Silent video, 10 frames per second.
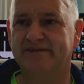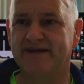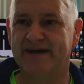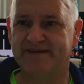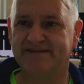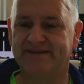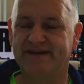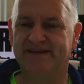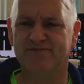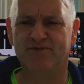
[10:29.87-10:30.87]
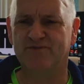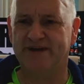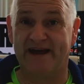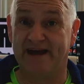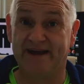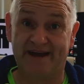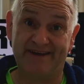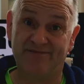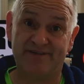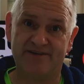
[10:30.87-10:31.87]
HD, the one with, and it had
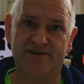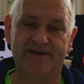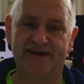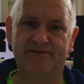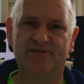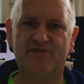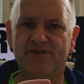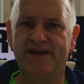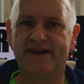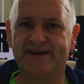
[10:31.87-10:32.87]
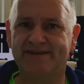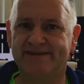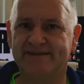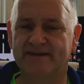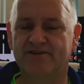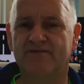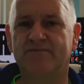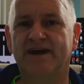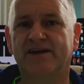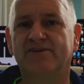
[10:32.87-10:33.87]
everything on it, and it was 396 on
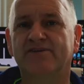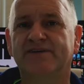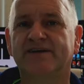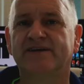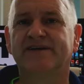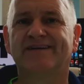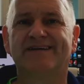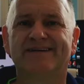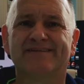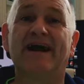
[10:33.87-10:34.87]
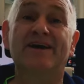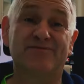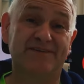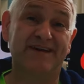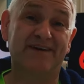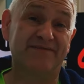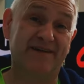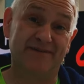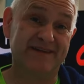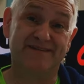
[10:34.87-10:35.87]
Banggood. I use a, I go
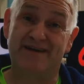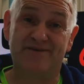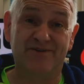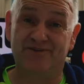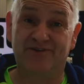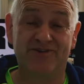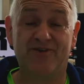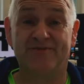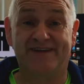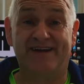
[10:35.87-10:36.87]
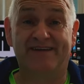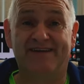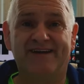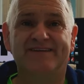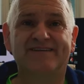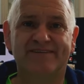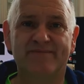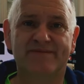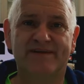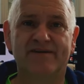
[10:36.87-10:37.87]
found a discount code because you always can to get
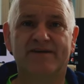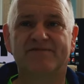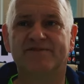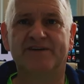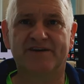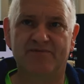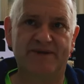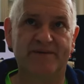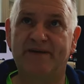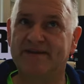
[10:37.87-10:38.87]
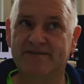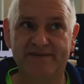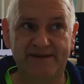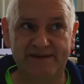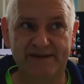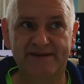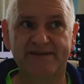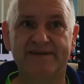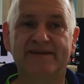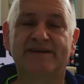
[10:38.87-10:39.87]
10% off, so it came in about
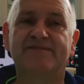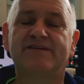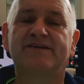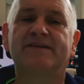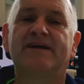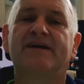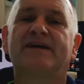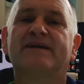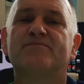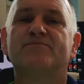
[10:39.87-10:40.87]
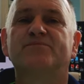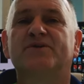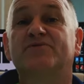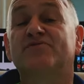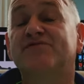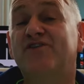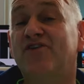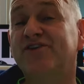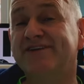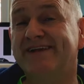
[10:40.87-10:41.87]
360 delivered, but it was
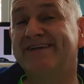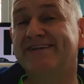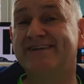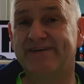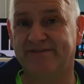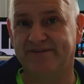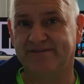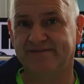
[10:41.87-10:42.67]
467